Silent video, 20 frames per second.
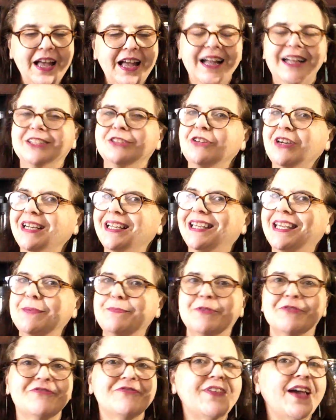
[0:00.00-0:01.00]
I try to keep
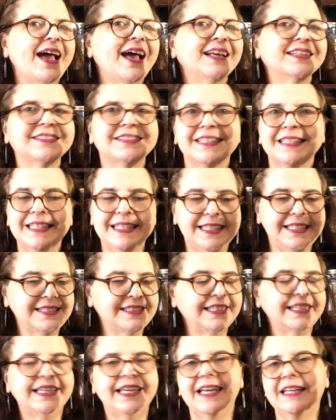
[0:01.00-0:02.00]
it fast and
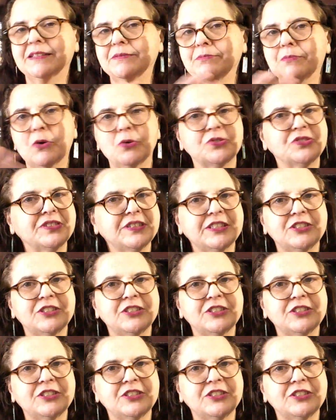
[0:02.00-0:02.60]
easy and mostly